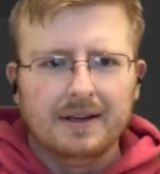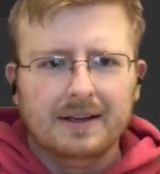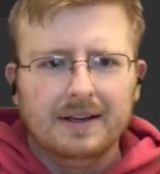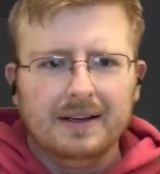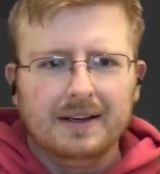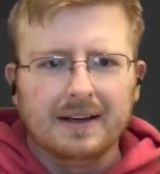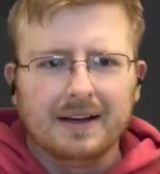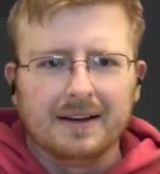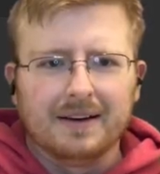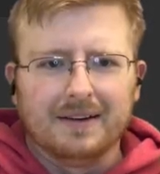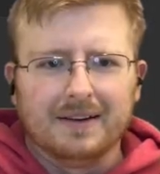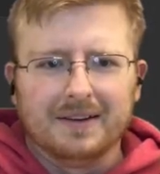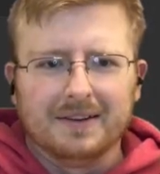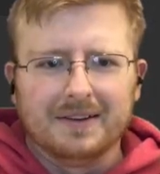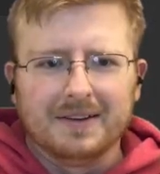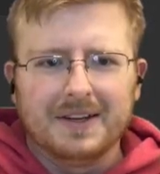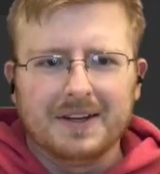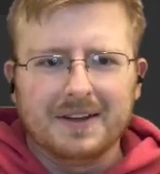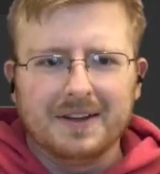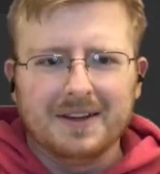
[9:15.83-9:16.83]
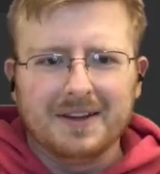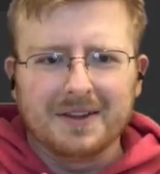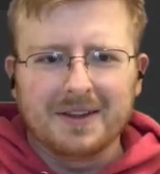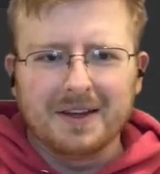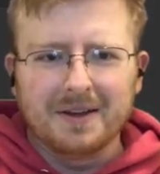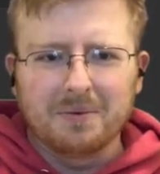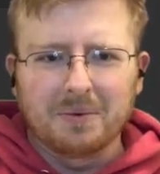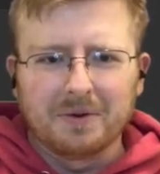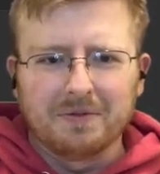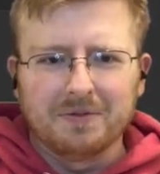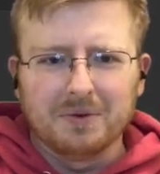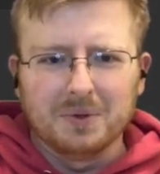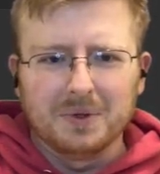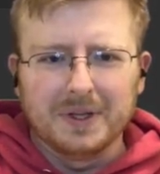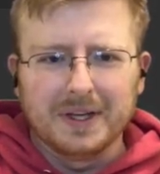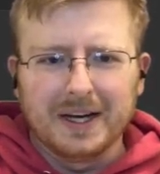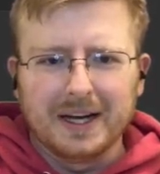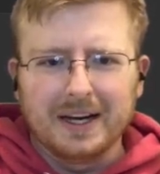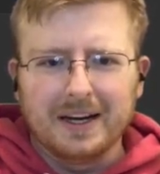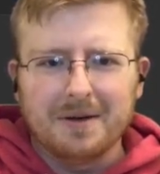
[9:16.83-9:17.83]
I don't know, you think we're
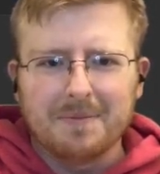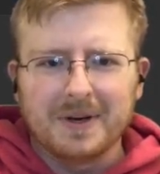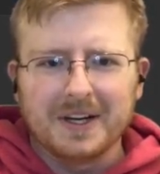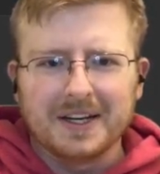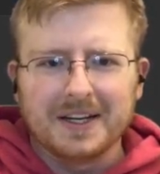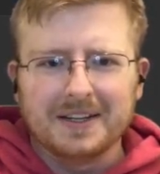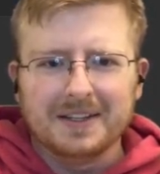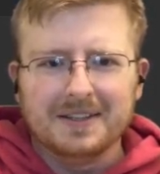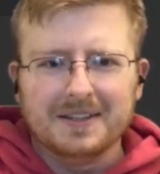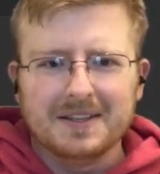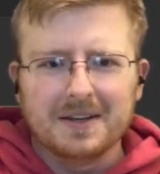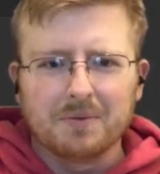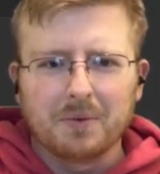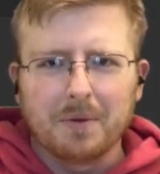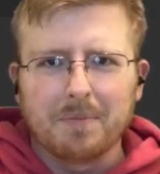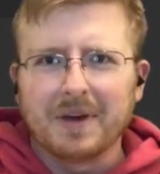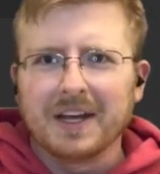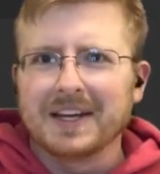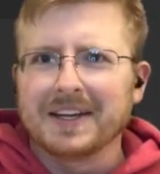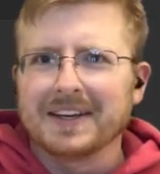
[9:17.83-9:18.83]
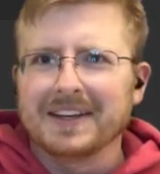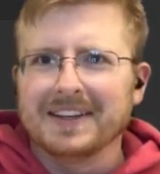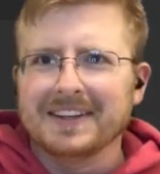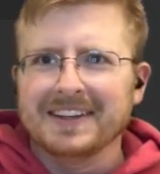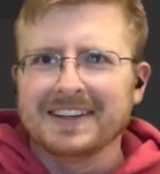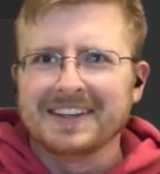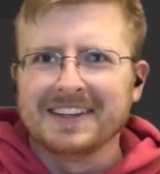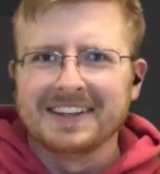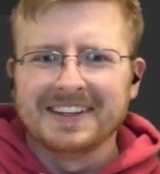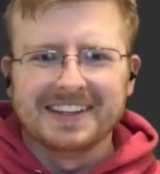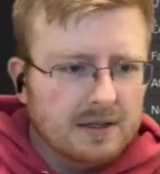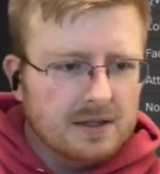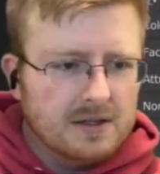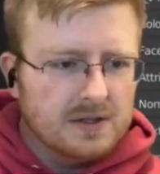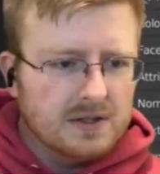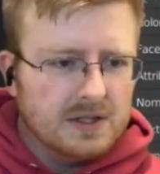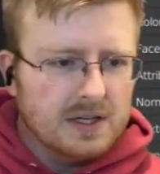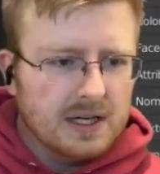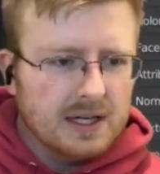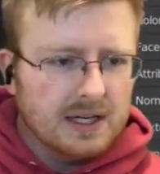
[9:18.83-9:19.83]
fooling anybody? Did we make it?
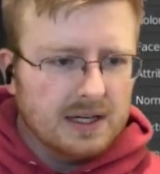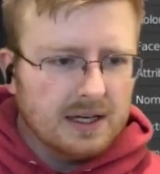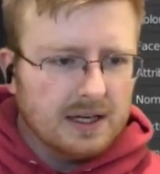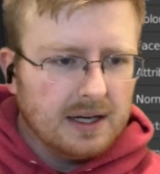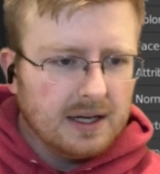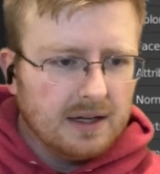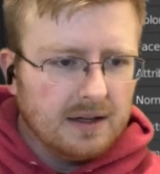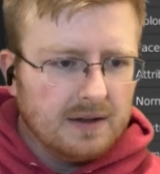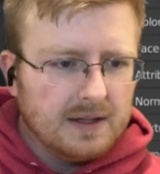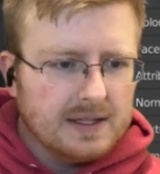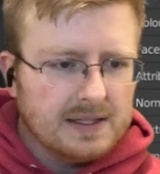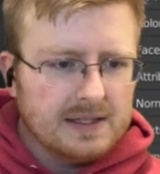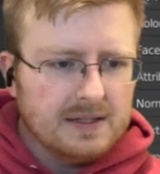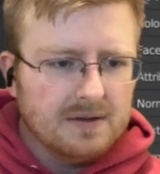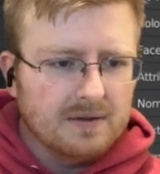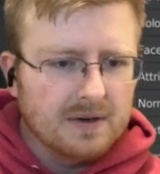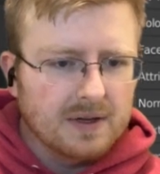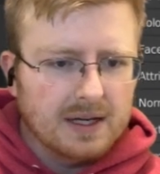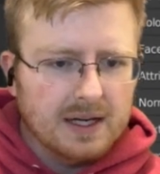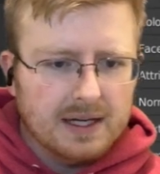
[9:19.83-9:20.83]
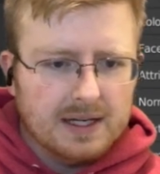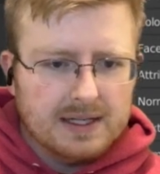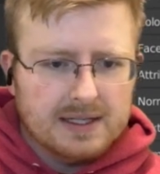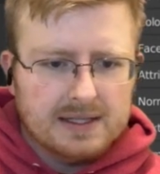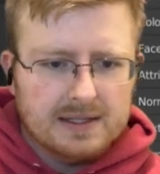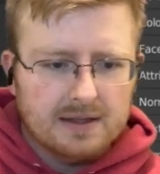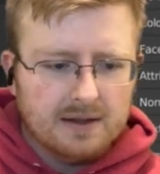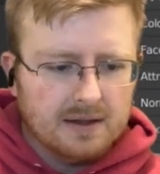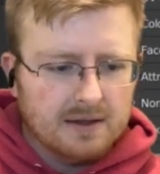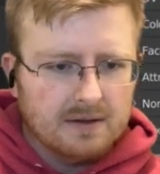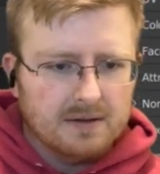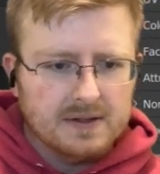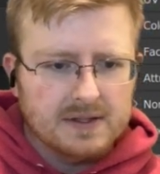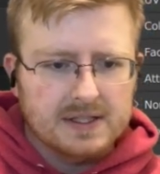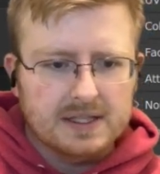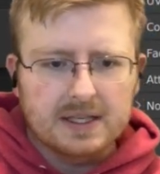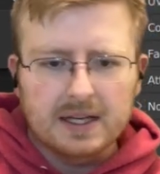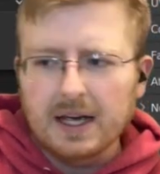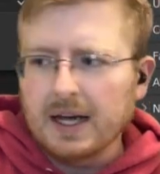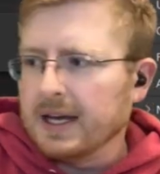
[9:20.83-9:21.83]
Shading, let's do a nice little
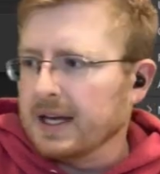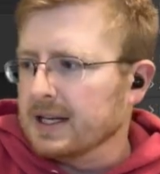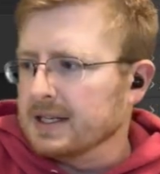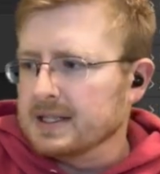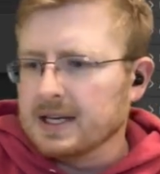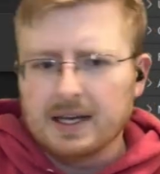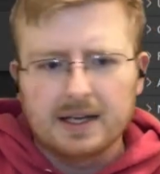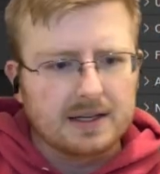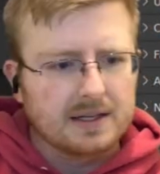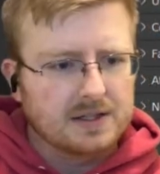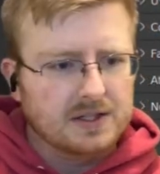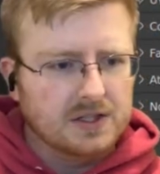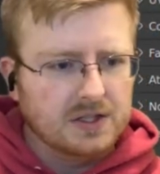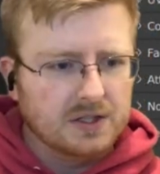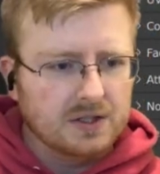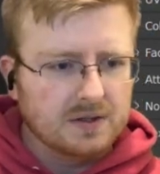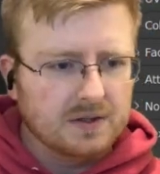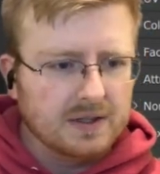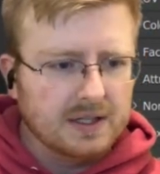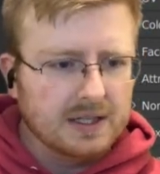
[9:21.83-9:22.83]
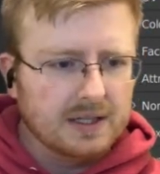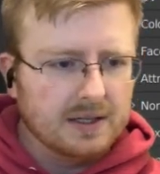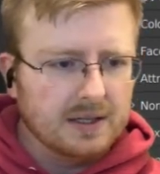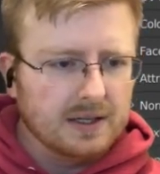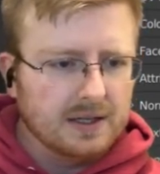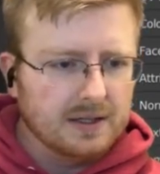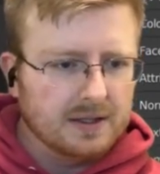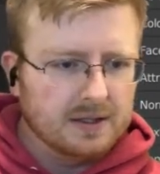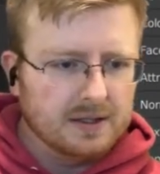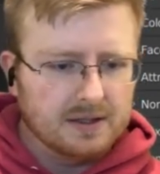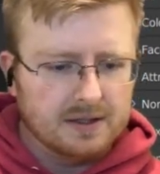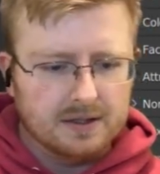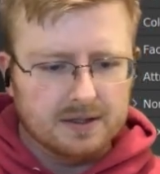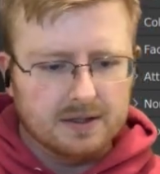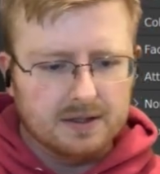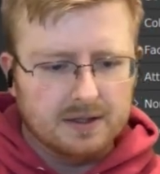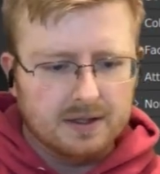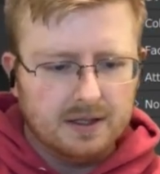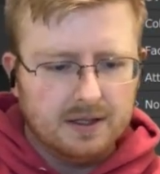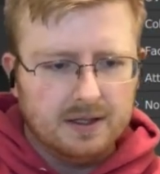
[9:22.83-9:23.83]
sky texture in
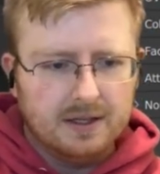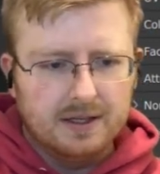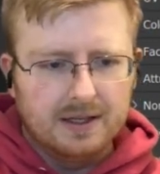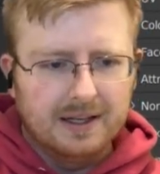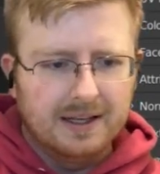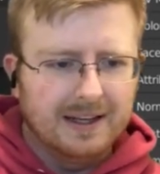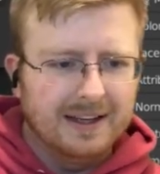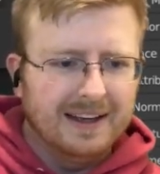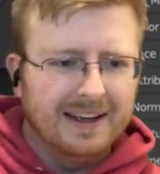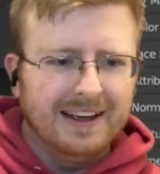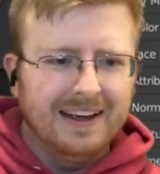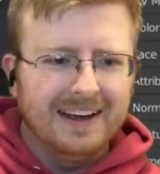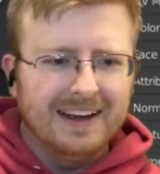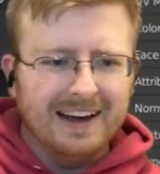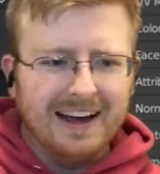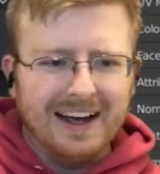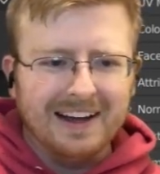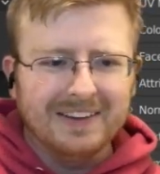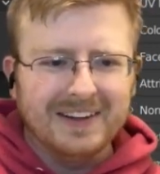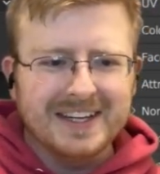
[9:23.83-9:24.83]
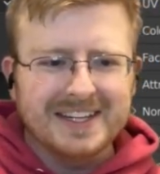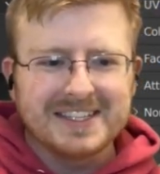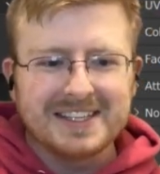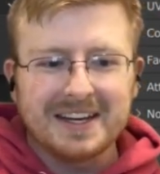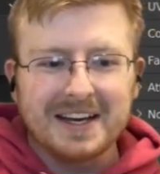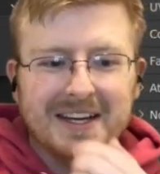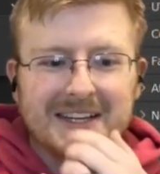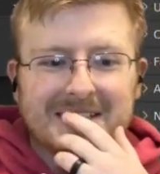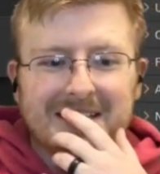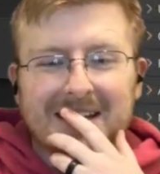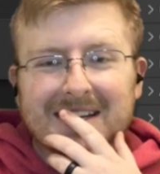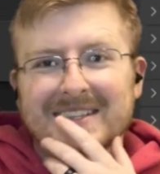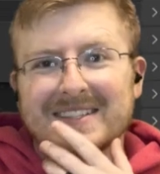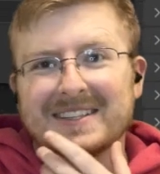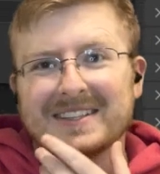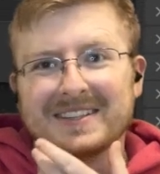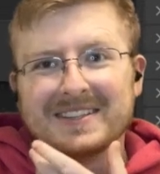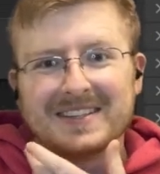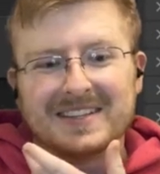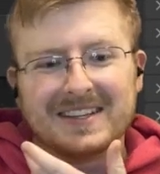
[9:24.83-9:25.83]
here. I like sky
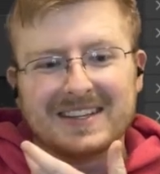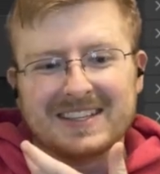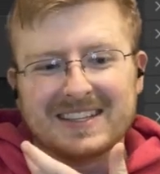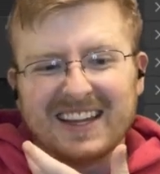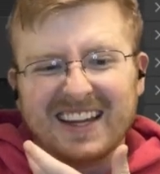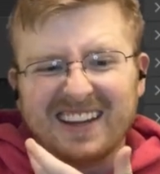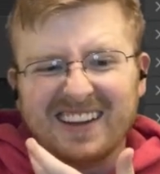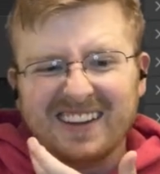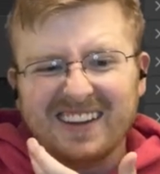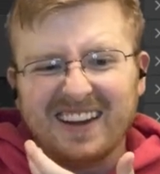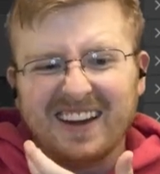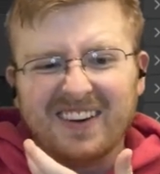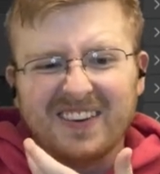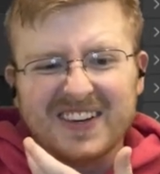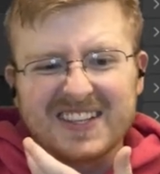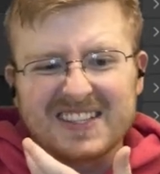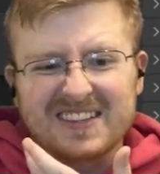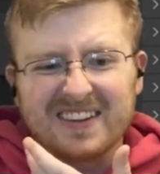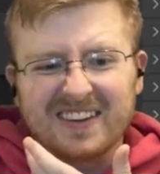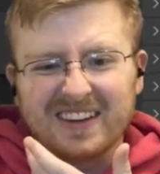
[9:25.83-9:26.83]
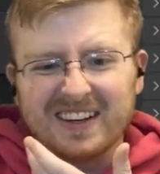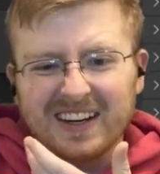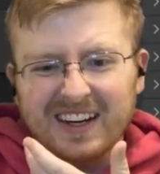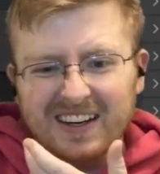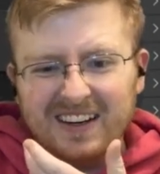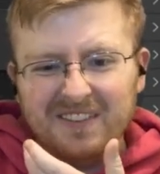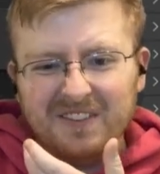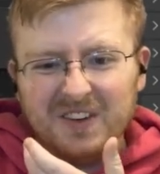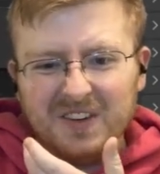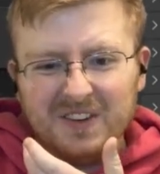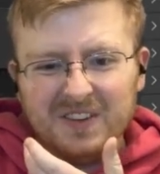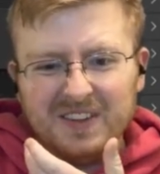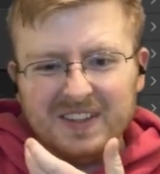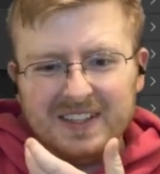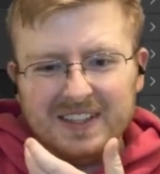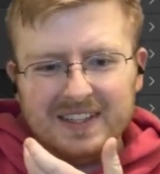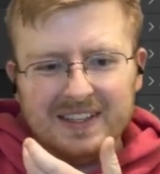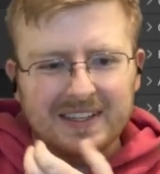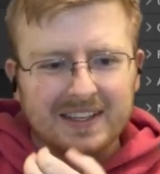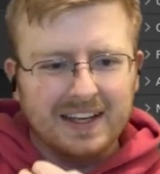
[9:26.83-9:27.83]
textures because they always look kind of
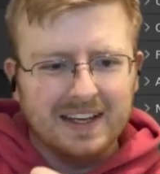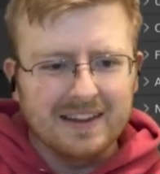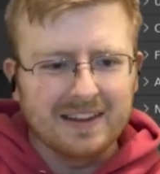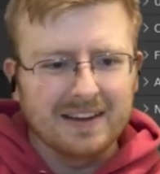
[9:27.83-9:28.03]
good, and